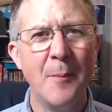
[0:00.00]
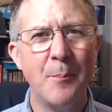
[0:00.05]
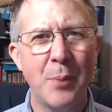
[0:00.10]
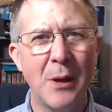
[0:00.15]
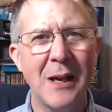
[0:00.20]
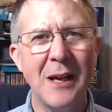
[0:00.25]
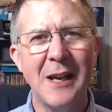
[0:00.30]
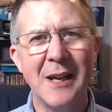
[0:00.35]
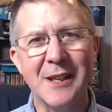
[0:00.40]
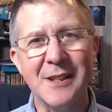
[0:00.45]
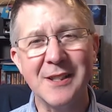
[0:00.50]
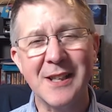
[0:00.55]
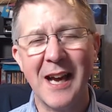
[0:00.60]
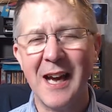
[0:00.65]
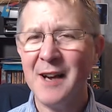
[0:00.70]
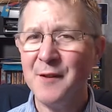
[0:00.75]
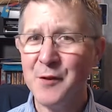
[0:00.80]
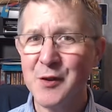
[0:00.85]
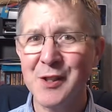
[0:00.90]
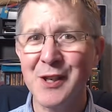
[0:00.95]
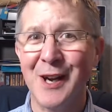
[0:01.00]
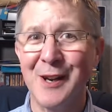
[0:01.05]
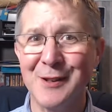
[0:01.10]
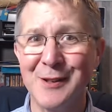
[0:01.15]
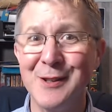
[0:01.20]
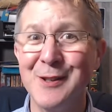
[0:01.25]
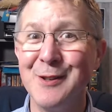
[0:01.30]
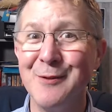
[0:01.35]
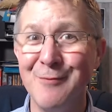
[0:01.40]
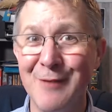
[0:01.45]
Plus, I've
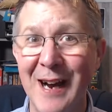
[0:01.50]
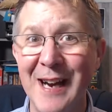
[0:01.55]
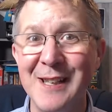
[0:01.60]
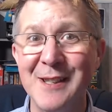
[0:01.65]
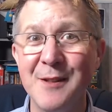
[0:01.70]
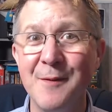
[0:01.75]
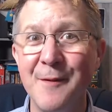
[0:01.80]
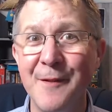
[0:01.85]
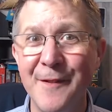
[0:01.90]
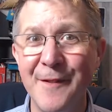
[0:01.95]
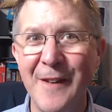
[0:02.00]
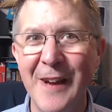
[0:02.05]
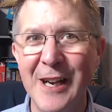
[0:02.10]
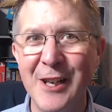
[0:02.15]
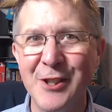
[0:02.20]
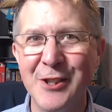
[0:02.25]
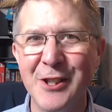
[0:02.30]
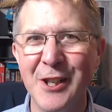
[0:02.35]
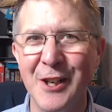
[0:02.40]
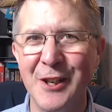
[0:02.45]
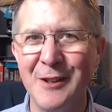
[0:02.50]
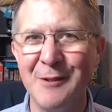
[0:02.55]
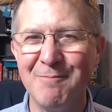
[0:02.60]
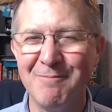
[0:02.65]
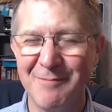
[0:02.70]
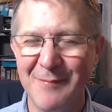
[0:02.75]
started to write some fiction.